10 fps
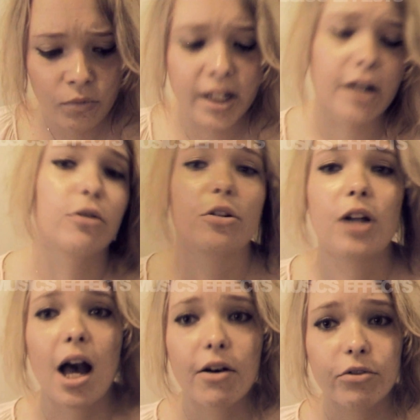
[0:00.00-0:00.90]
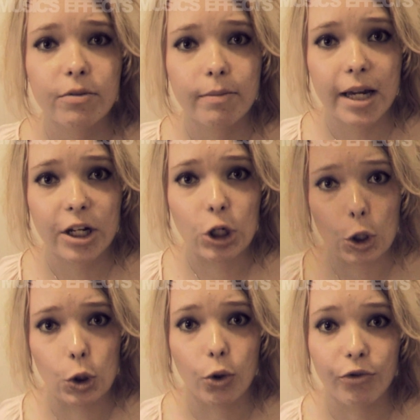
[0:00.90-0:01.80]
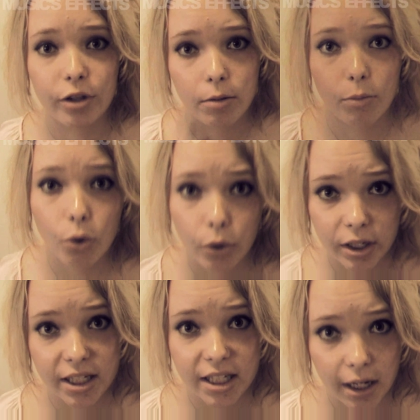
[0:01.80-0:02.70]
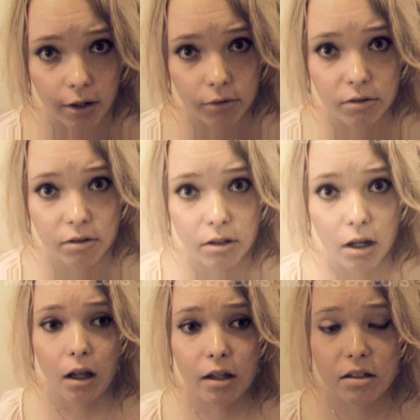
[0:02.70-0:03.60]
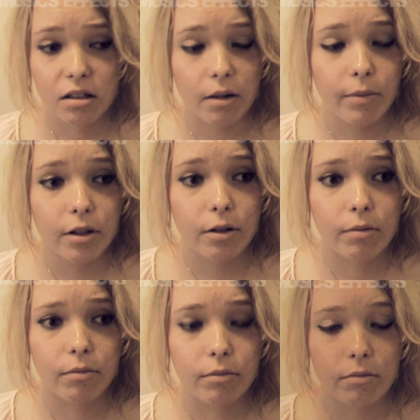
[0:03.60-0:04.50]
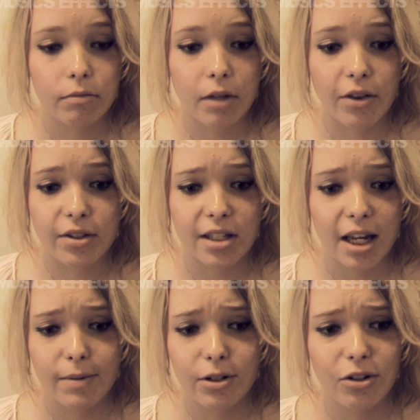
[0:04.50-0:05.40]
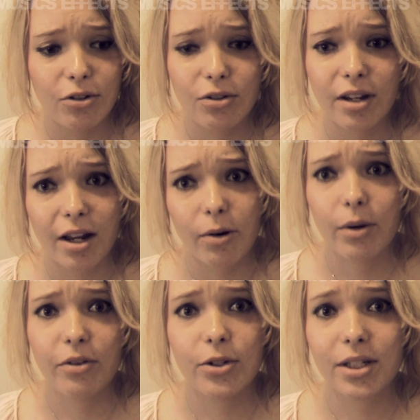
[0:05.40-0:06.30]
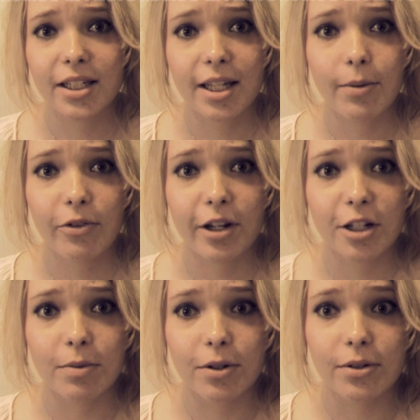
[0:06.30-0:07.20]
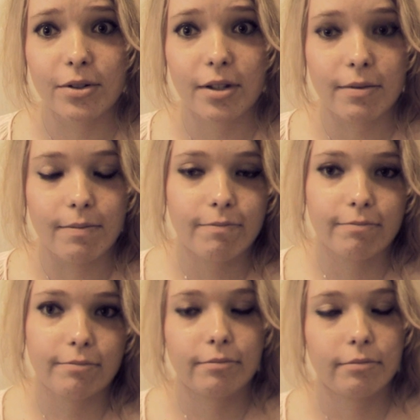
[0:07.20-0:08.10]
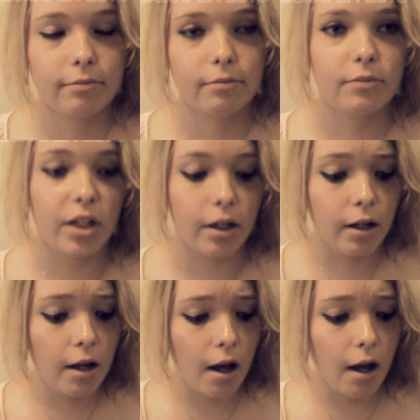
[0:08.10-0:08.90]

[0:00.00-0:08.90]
Now, you have to make note of the important sounds, and some of them are the same, and you can get away with using the same effect because they're, yeah.